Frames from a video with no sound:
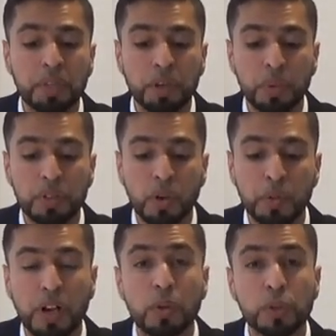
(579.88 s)
you will
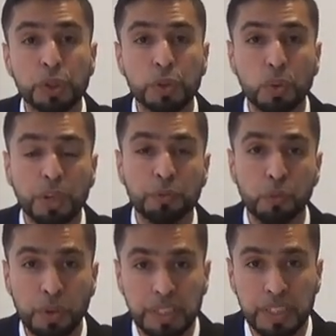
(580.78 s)
know that I was short at
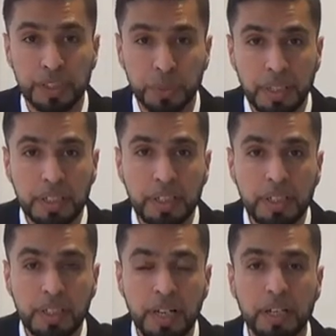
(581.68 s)
46.20
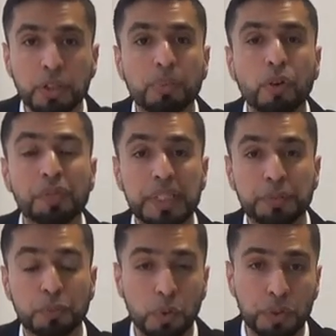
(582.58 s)
and I took profits
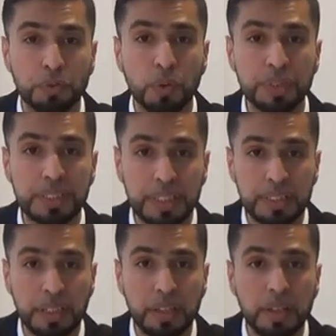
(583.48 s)
at
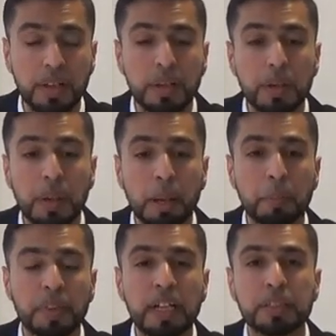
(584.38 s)
44.60.
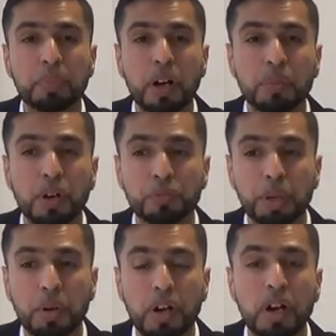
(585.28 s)
That's
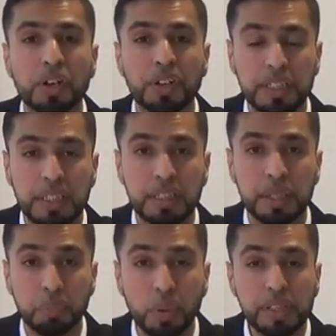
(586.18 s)
roughly about
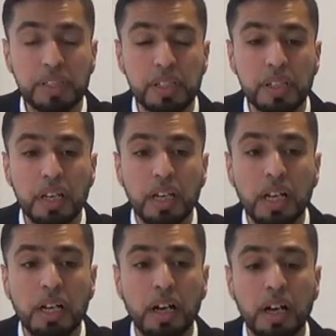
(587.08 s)
160 points.
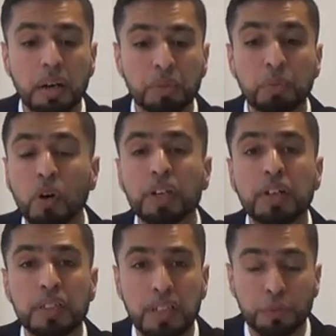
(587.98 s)
To
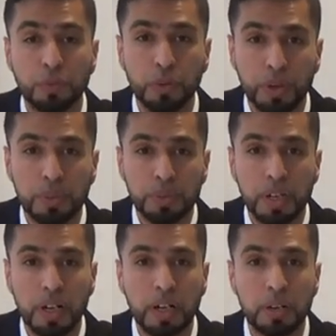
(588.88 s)
monetize that for you,
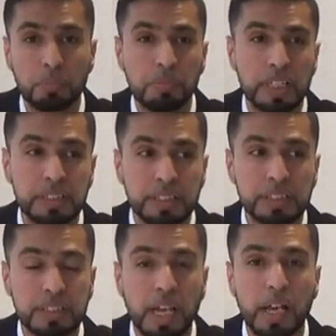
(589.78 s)
let's
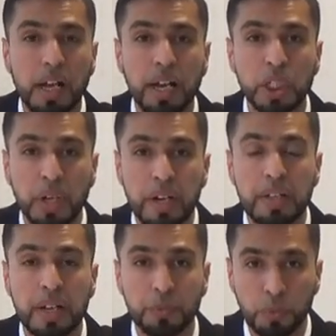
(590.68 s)
just say I had
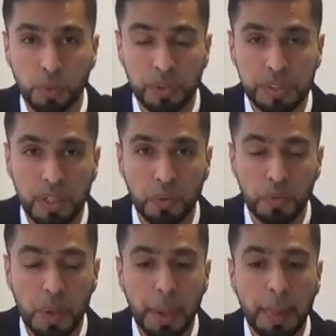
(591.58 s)
traded that for
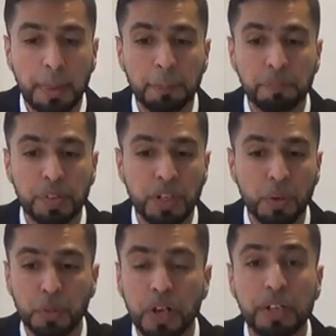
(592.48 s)
yourself,
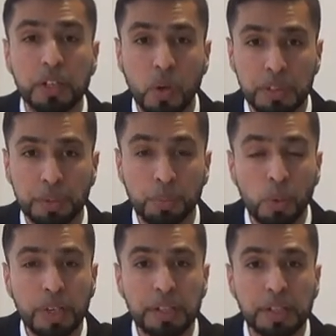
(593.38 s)
$30 a
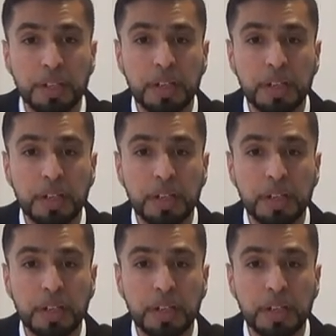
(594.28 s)
point.